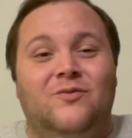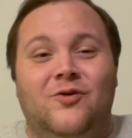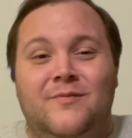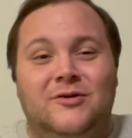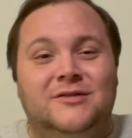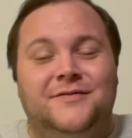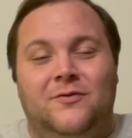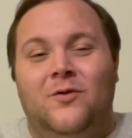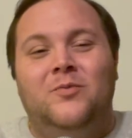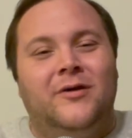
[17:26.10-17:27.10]
rumors
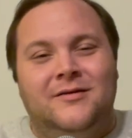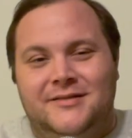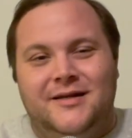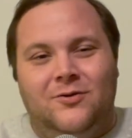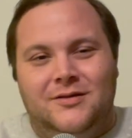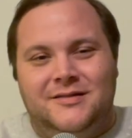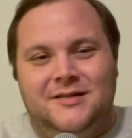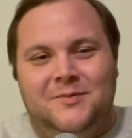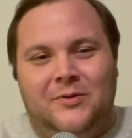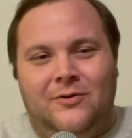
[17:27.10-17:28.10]
for players like
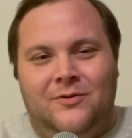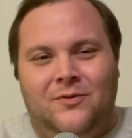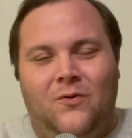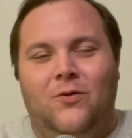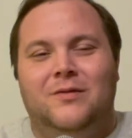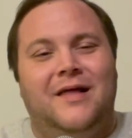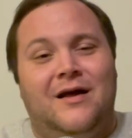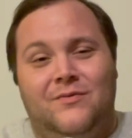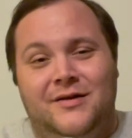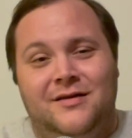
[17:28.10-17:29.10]
Oladipo or
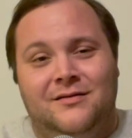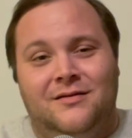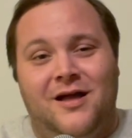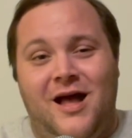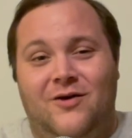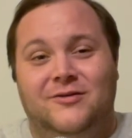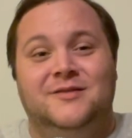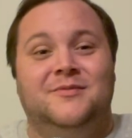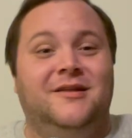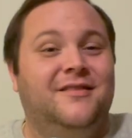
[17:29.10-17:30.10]
Lowry.
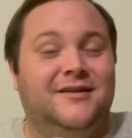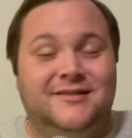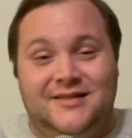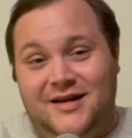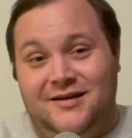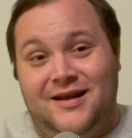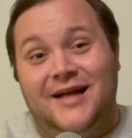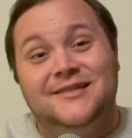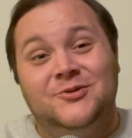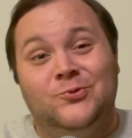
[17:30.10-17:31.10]
Ultimately, they decided
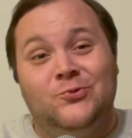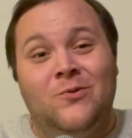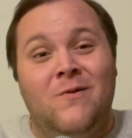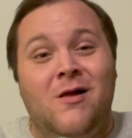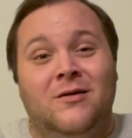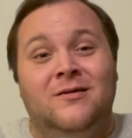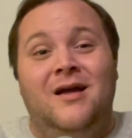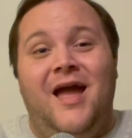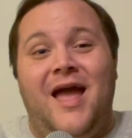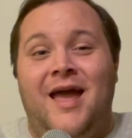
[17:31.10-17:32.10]
not to,
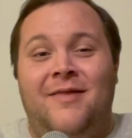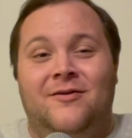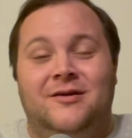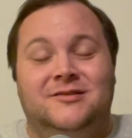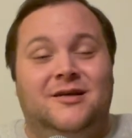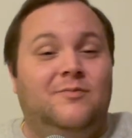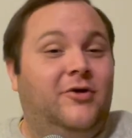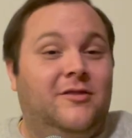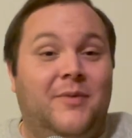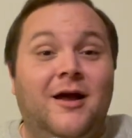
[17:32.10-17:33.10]
and they're just going to
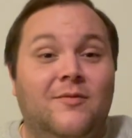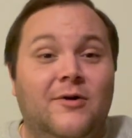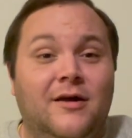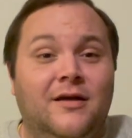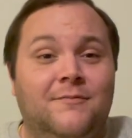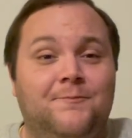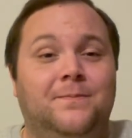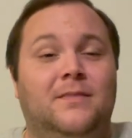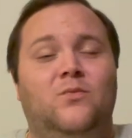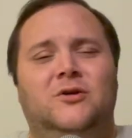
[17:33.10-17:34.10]
play the buyout market,
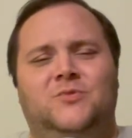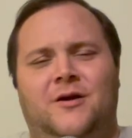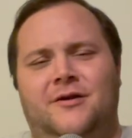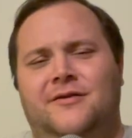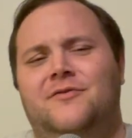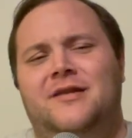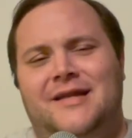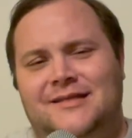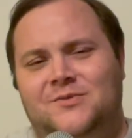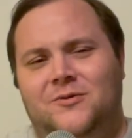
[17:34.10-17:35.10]
which we already knew the
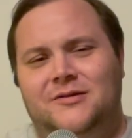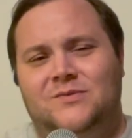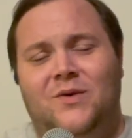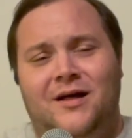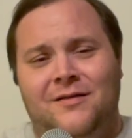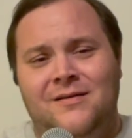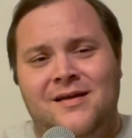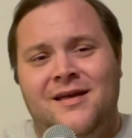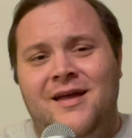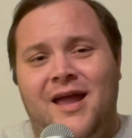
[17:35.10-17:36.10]
Nets would as well.
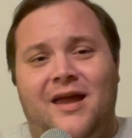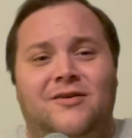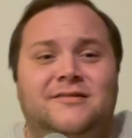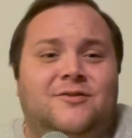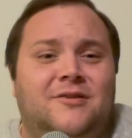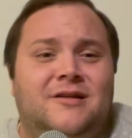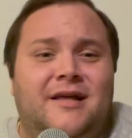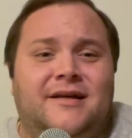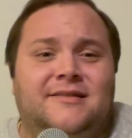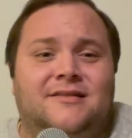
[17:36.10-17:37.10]
And also the
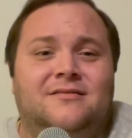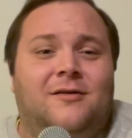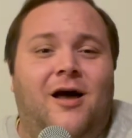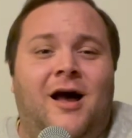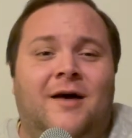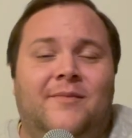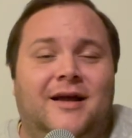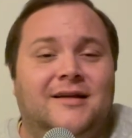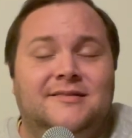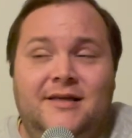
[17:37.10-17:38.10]
Knicks. I
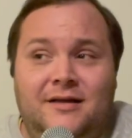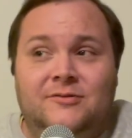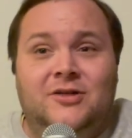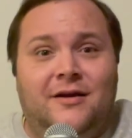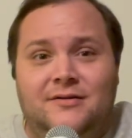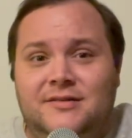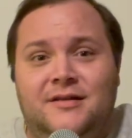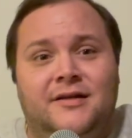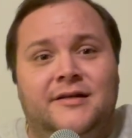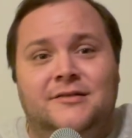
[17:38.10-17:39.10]
got to say, shout out to
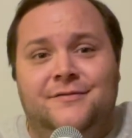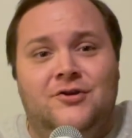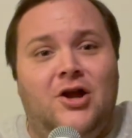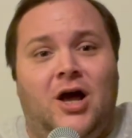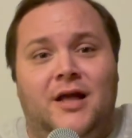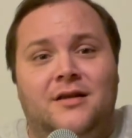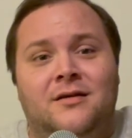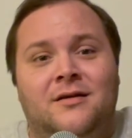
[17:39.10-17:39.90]
the Knicks for not